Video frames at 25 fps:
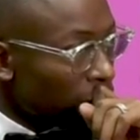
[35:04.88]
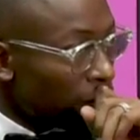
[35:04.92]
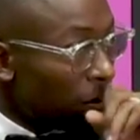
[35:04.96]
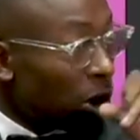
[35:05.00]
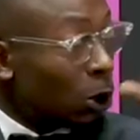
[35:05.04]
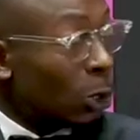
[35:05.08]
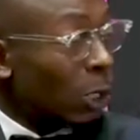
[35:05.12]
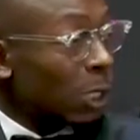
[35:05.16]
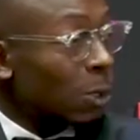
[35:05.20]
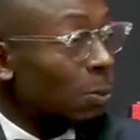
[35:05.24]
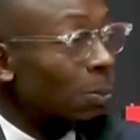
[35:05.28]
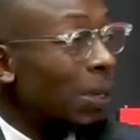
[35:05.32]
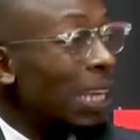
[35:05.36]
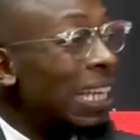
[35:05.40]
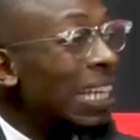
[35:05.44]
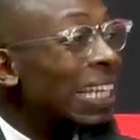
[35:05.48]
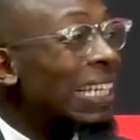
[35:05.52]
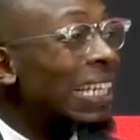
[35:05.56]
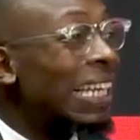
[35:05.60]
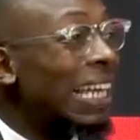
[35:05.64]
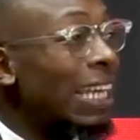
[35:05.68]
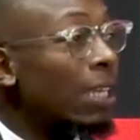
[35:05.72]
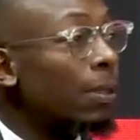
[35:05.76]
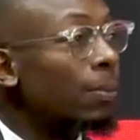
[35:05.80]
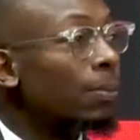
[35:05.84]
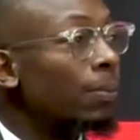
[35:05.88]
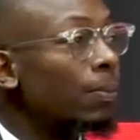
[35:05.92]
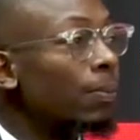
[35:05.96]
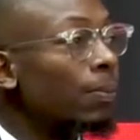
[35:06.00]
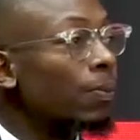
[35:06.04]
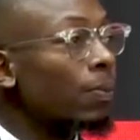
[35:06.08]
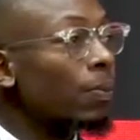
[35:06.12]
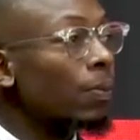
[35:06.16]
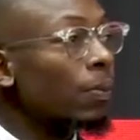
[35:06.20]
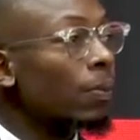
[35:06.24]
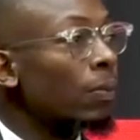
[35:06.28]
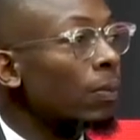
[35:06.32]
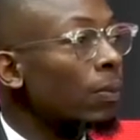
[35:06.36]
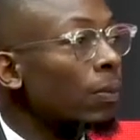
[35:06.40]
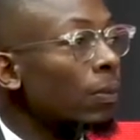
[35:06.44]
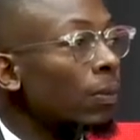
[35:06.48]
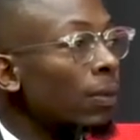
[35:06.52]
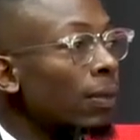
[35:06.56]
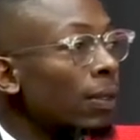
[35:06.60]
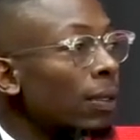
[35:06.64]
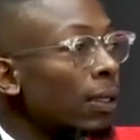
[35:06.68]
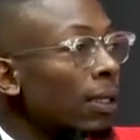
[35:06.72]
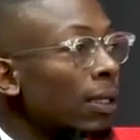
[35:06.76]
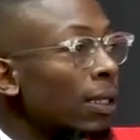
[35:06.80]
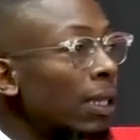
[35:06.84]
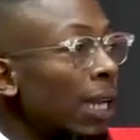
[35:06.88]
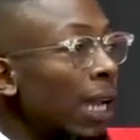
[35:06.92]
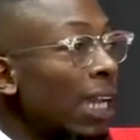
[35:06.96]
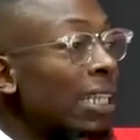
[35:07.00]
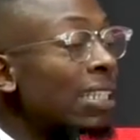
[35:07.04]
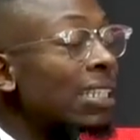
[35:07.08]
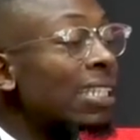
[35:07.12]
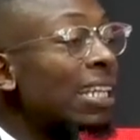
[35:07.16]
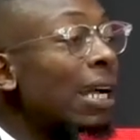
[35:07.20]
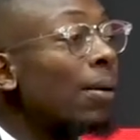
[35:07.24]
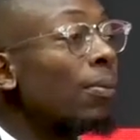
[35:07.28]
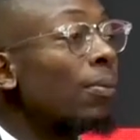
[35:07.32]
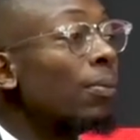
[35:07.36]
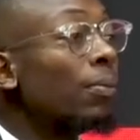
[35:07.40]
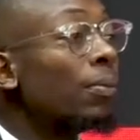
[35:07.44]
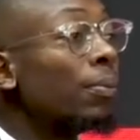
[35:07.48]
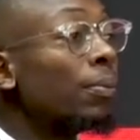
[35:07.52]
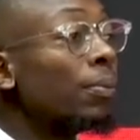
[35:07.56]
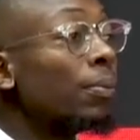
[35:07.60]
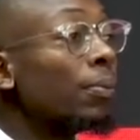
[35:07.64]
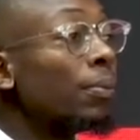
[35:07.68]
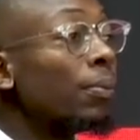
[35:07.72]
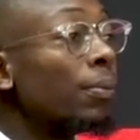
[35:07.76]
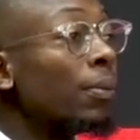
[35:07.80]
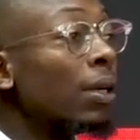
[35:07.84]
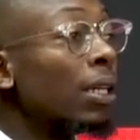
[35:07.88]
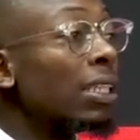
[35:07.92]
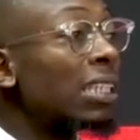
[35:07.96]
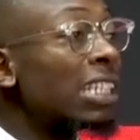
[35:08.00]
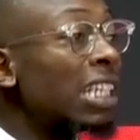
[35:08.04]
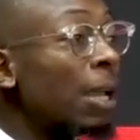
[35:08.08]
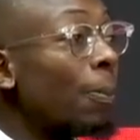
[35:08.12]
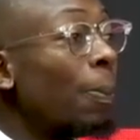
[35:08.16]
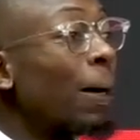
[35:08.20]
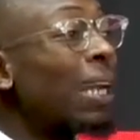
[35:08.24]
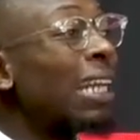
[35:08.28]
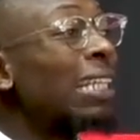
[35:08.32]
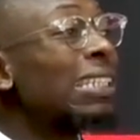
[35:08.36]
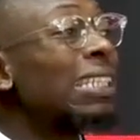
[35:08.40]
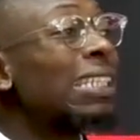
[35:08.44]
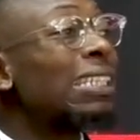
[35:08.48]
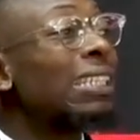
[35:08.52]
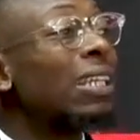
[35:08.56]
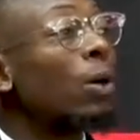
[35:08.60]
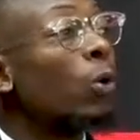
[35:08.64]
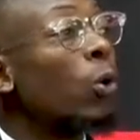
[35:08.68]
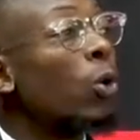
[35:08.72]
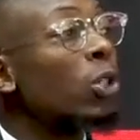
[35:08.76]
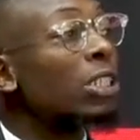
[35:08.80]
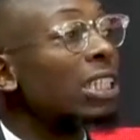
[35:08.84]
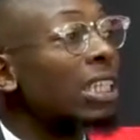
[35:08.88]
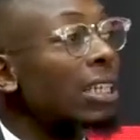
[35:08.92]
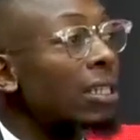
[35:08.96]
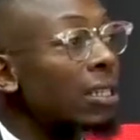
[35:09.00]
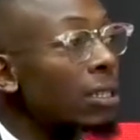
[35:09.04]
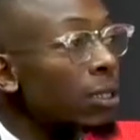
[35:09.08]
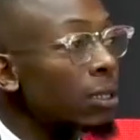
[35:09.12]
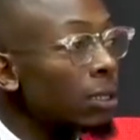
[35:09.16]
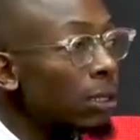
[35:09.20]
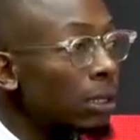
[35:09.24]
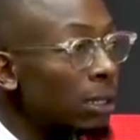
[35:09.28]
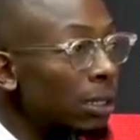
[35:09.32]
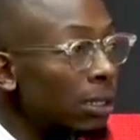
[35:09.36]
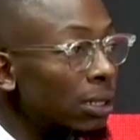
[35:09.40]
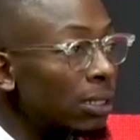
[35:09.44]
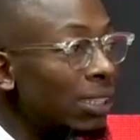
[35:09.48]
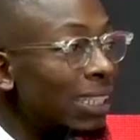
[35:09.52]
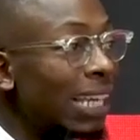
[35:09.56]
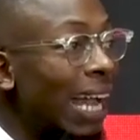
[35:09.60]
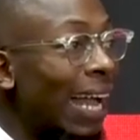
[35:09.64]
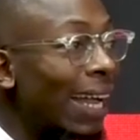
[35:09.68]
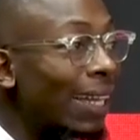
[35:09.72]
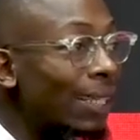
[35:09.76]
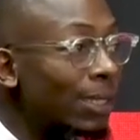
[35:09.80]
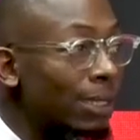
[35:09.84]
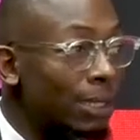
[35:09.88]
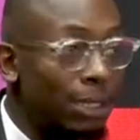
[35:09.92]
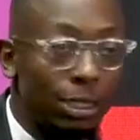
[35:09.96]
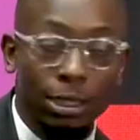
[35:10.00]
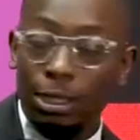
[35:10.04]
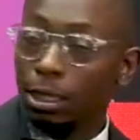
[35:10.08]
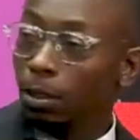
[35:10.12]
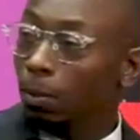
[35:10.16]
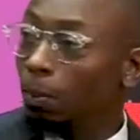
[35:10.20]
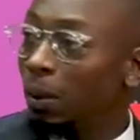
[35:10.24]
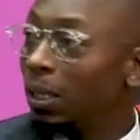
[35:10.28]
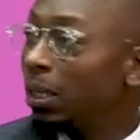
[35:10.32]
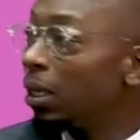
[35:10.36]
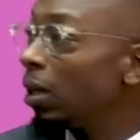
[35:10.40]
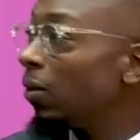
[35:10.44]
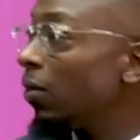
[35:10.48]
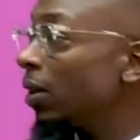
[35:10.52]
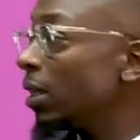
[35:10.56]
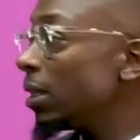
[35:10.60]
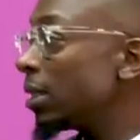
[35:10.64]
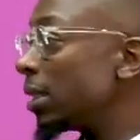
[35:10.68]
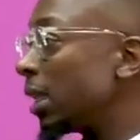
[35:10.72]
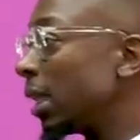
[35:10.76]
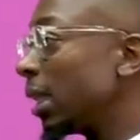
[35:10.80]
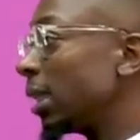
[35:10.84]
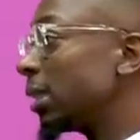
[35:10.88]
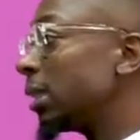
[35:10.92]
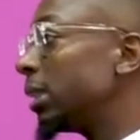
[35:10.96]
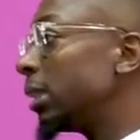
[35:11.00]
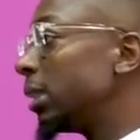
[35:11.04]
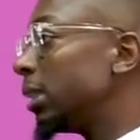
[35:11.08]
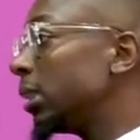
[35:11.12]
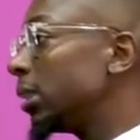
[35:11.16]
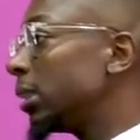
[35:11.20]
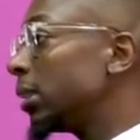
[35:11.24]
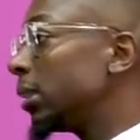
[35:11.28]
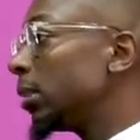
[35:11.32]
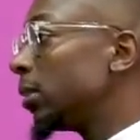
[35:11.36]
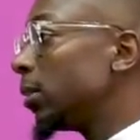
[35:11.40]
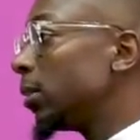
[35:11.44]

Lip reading: Because many came, and some separated the water, died, but never resurrected.